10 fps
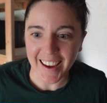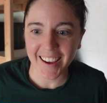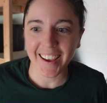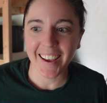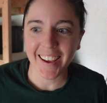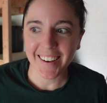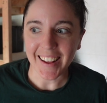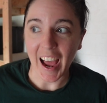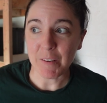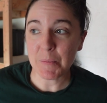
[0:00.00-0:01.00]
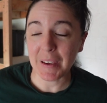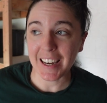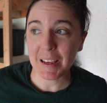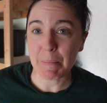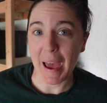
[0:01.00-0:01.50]
and how I'm
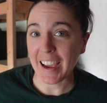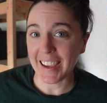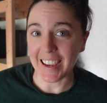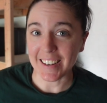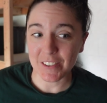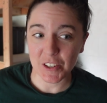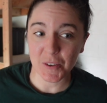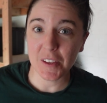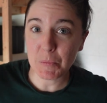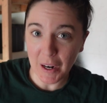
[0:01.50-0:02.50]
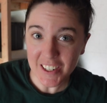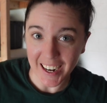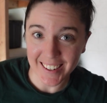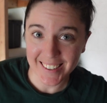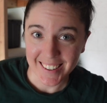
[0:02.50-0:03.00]
getting back into this project.